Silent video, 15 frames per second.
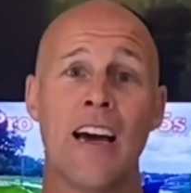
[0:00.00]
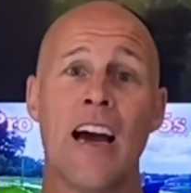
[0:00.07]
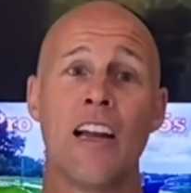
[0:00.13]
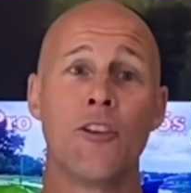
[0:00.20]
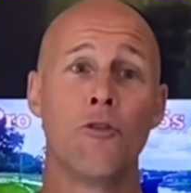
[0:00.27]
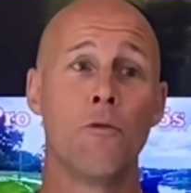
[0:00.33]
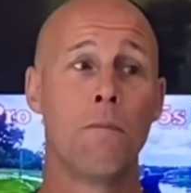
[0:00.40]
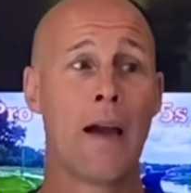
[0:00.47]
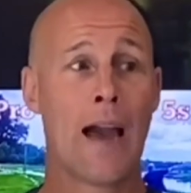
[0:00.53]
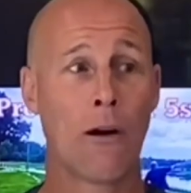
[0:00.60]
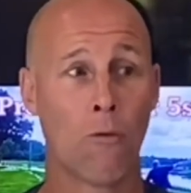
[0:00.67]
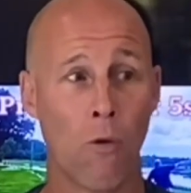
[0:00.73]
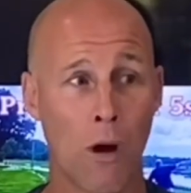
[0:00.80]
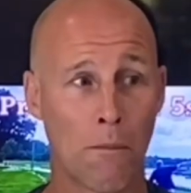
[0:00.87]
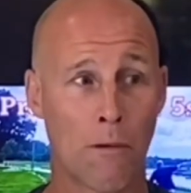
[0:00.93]
I do bag
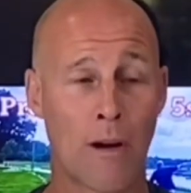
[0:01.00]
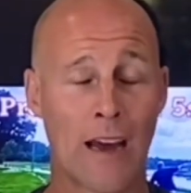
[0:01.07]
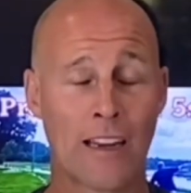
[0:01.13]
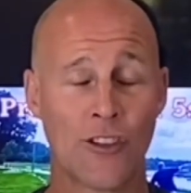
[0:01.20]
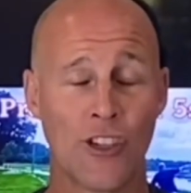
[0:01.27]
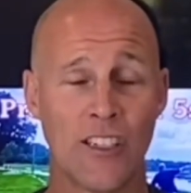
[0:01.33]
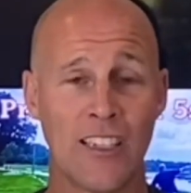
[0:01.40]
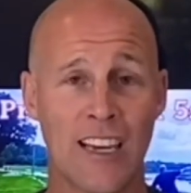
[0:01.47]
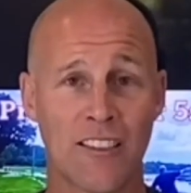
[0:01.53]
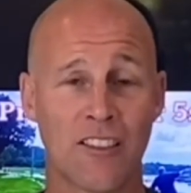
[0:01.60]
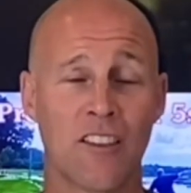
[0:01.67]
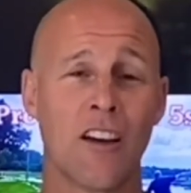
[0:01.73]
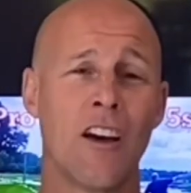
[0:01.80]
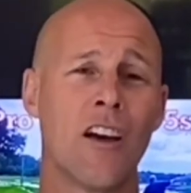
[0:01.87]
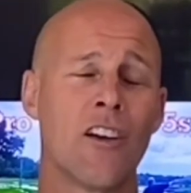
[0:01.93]
1 Prodigy
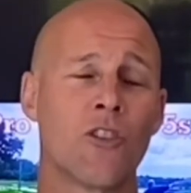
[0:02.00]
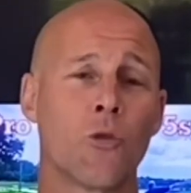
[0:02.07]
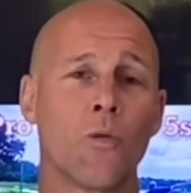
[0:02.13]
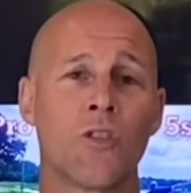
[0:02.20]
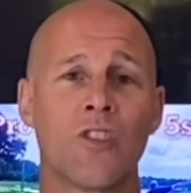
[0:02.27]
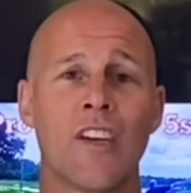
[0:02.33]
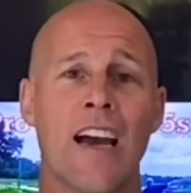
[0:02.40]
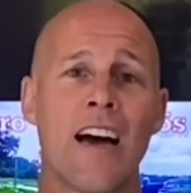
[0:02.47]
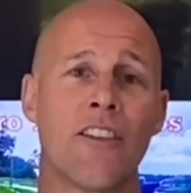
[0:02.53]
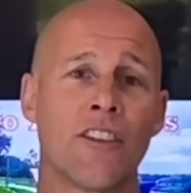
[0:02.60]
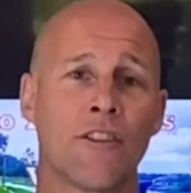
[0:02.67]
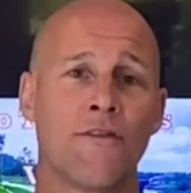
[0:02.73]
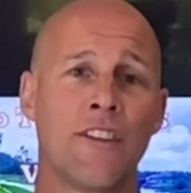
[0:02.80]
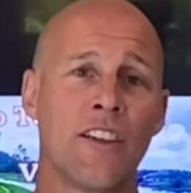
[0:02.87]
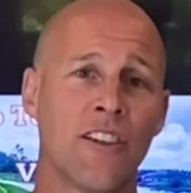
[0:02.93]
disc, so we'll see how
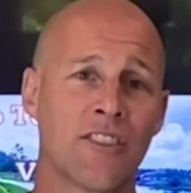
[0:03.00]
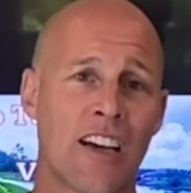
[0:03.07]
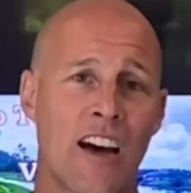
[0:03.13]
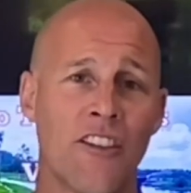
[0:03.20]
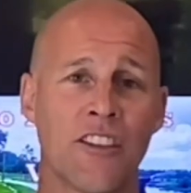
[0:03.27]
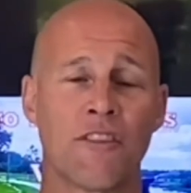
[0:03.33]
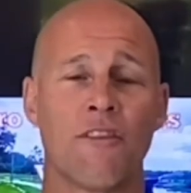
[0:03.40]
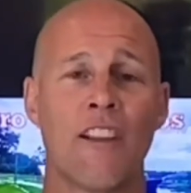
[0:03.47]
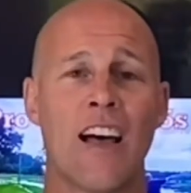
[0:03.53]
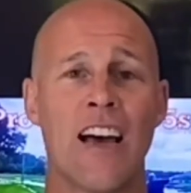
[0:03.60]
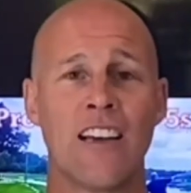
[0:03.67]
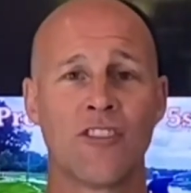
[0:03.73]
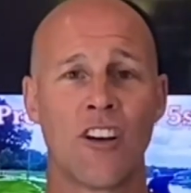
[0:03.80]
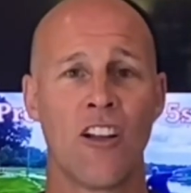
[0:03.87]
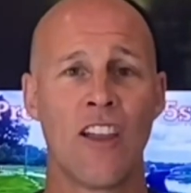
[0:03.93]
this feels, how this
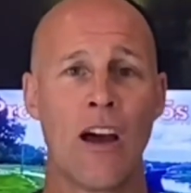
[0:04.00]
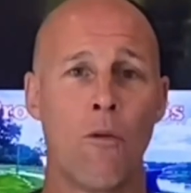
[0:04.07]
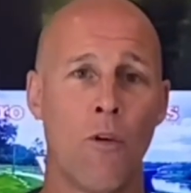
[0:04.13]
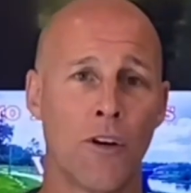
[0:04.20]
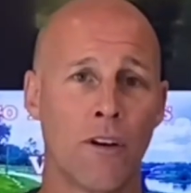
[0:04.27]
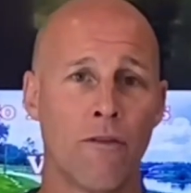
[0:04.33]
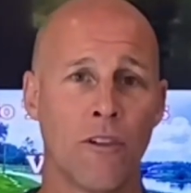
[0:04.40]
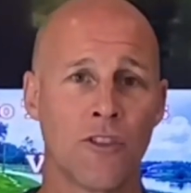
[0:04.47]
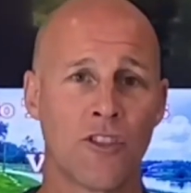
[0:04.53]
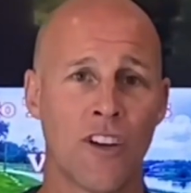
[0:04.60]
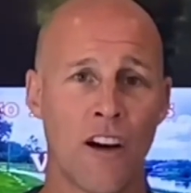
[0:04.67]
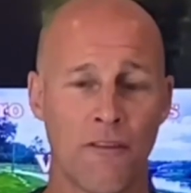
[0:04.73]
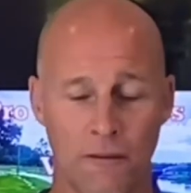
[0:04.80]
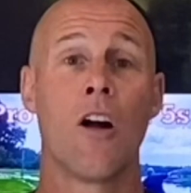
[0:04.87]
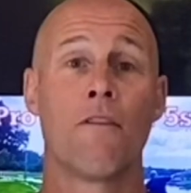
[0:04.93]
flies, all that wonderful
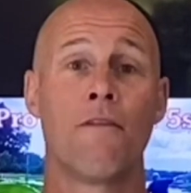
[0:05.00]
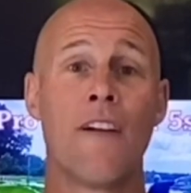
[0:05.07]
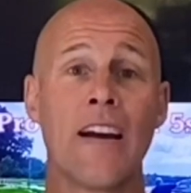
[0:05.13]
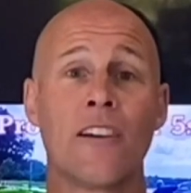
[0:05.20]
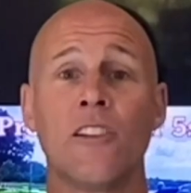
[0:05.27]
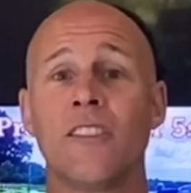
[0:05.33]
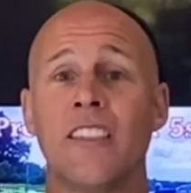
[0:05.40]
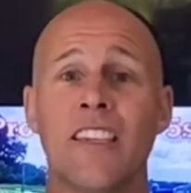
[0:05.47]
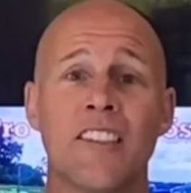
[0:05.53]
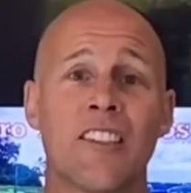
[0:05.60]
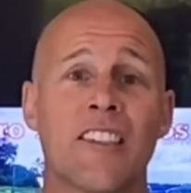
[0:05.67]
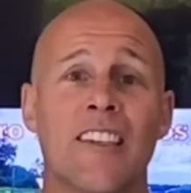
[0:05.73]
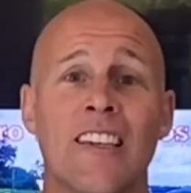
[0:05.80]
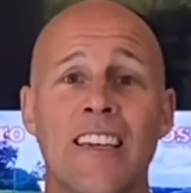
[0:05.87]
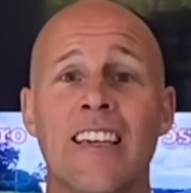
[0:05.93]
stuff. Our final
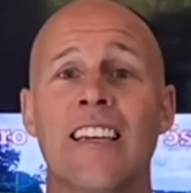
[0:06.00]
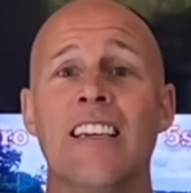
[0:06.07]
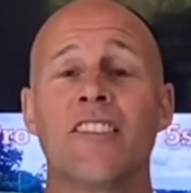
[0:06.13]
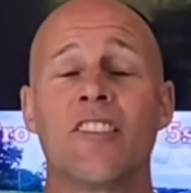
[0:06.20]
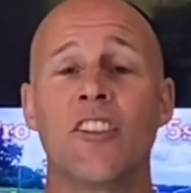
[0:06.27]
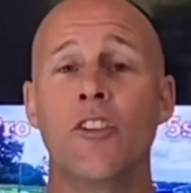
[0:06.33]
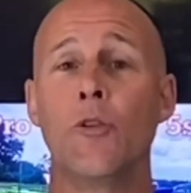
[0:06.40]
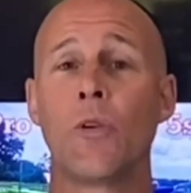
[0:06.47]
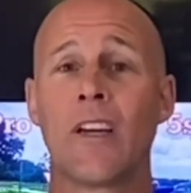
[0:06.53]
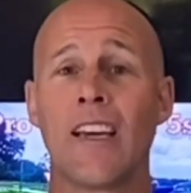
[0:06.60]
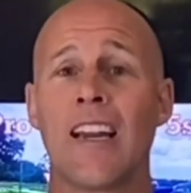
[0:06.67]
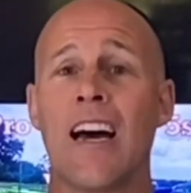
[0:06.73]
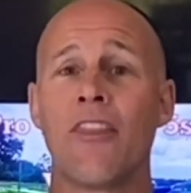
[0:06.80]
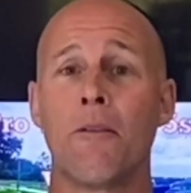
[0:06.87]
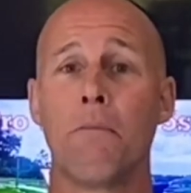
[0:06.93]
disc is the new
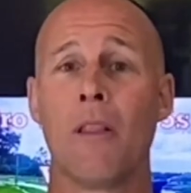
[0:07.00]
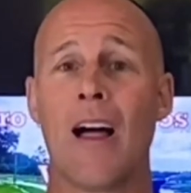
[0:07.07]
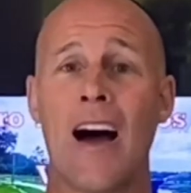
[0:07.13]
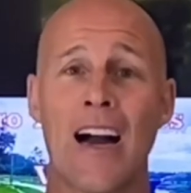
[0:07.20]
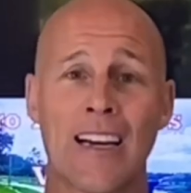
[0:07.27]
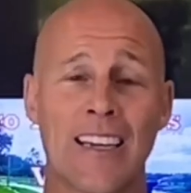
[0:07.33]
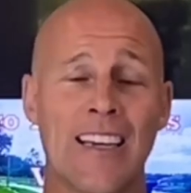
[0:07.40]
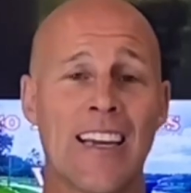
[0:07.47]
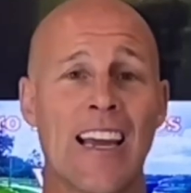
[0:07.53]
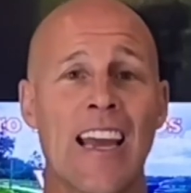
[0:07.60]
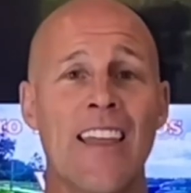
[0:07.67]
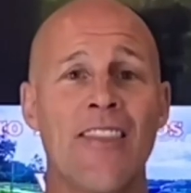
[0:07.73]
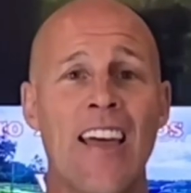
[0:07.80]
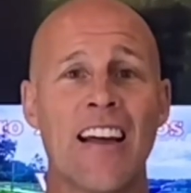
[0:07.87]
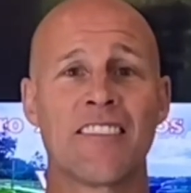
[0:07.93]
kid on the block,
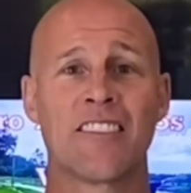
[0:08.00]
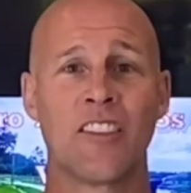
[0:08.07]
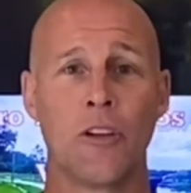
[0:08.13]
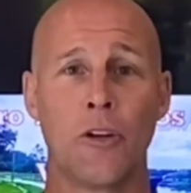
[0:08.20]
and that's the